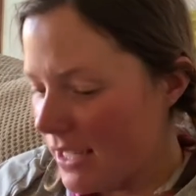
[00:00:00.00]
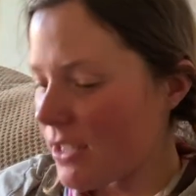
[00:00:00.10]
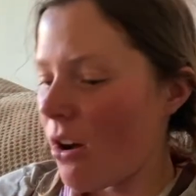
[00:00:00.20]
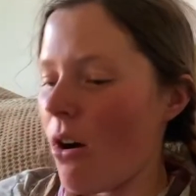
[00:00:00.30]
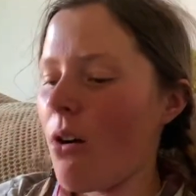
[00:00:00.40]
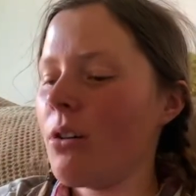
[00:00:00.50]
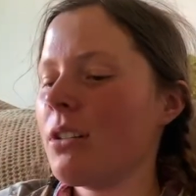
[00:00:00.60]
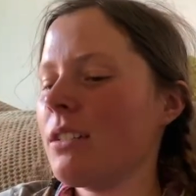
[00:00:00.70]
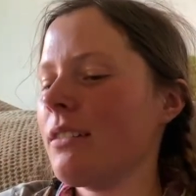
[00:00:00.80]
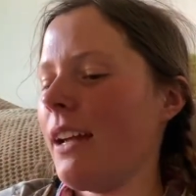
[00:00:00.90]

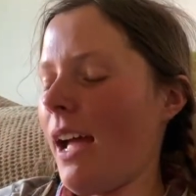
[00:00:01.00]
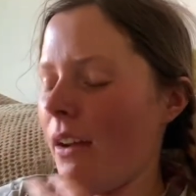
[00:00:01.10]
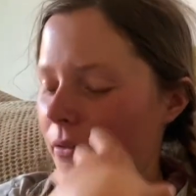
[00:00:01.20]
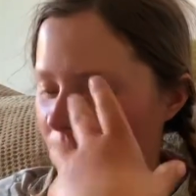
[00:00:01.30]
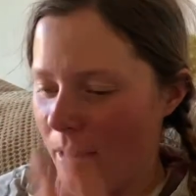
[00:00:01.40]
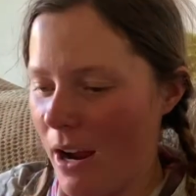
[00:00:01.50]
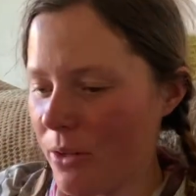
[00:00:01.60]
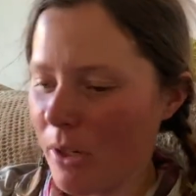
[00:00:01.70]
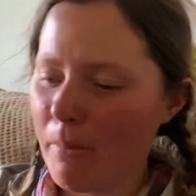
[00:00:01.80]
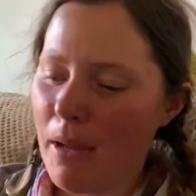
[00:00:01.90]
soaked, like everywhere. I
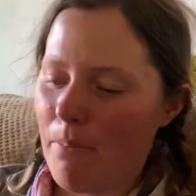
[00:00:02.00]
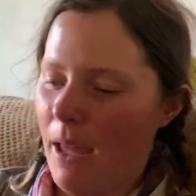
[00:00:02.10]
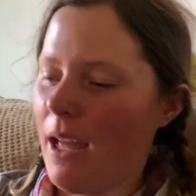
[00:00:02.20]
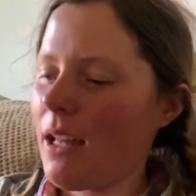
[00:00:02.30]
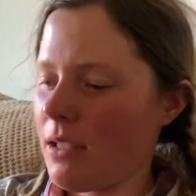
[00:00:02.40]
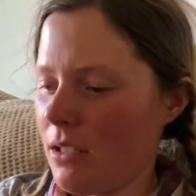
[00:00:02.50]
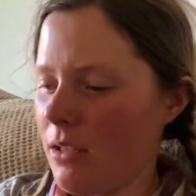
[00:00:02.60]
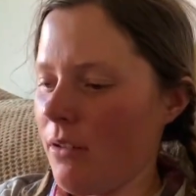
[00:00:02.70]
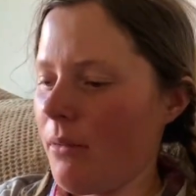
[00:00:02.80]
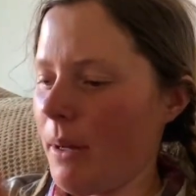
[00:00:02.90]
was wearing my pants
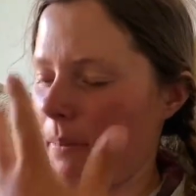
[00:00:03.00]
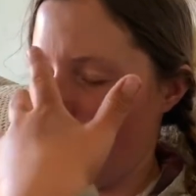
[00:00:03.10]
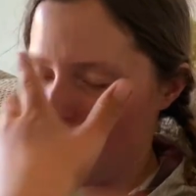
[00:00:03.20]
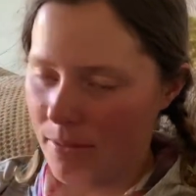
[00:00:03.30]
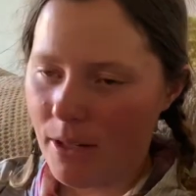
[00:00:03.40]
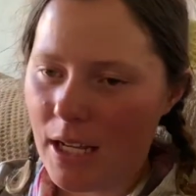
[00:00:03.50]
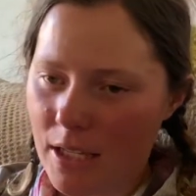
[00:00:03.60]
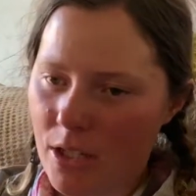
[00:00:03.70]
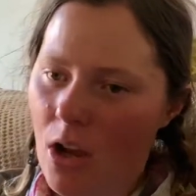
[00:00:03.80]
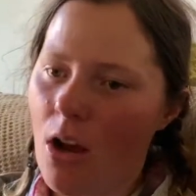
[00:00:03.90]
too, and my pants were getting
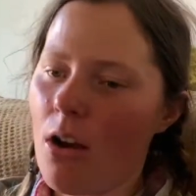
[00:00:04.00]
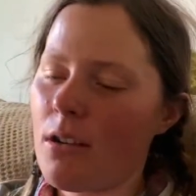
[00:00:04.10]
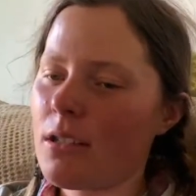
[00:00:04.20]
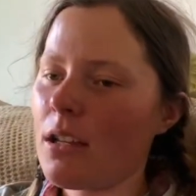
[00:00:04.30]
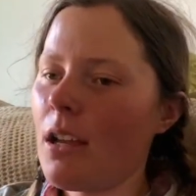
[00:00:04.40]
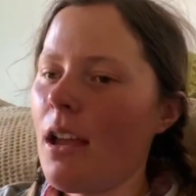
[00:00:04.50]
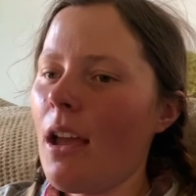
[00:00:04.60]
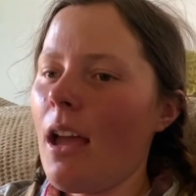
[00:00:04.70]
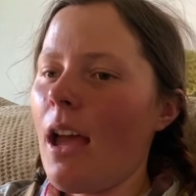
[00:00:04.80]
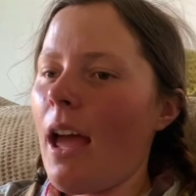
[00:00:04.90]
soaked.
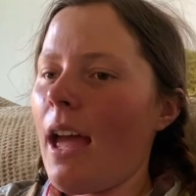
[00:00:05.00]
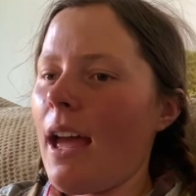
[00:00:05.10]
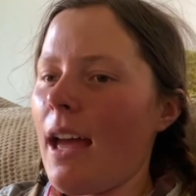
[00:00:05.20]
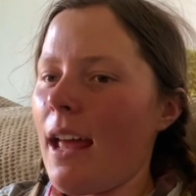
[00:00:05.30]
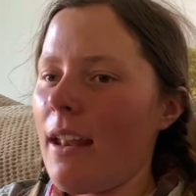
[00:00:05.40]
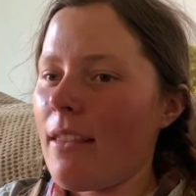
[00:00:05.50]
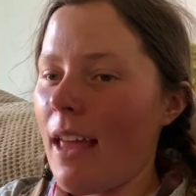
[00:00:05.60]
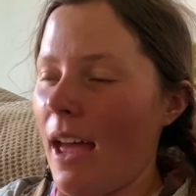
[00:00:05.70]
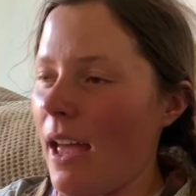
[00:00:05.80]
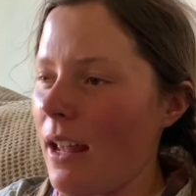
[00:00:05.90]
And
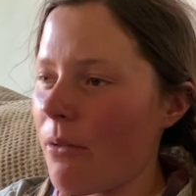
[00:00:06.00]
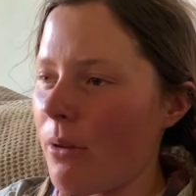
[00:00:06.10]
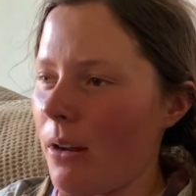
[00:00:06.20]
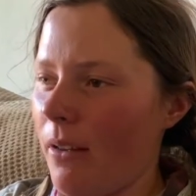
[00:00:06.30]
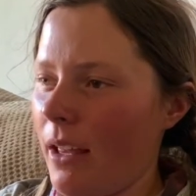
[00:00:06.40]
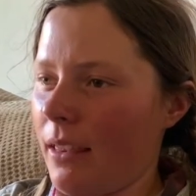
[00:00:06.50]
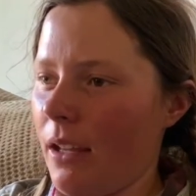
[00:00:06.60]
then we were like, we